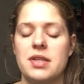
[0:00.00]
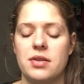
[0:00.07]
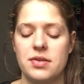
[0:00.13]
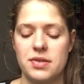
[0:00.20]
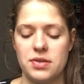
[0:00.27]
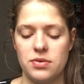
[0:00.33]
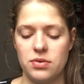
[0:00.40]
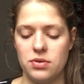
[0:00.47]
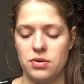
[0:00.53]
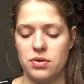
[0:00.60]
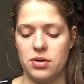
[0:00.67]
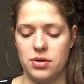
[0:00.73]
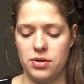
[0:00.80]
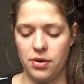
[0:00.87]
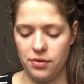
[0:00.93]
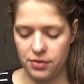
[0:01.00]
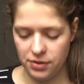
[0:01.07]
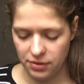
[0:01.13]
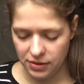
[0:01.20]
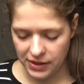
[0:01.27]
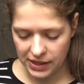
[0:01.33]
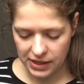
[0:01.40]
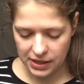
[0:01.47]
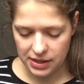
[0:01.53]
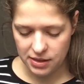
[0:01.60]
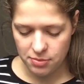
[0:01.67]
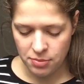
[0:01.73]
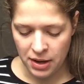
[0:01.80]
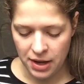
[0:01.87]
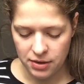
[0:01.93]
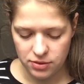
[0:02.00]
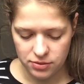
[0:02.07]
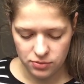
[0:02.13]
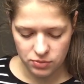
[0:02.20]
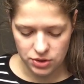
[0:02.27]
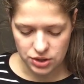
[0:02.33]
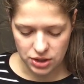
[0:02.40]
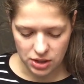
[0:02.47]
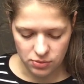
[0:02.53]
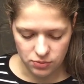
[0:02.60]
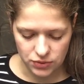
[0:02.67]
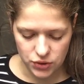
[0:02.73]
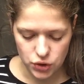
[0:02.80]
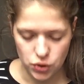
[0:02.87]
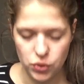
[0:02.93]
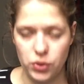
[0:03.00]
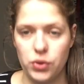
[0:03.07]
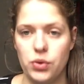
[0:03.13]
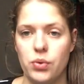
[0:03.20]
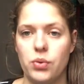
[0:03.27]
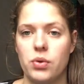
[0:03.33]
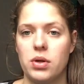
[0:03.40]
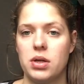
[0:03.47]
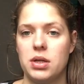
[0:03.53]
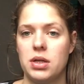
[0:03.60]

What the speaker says: And also another thing in the pattern, which I will show you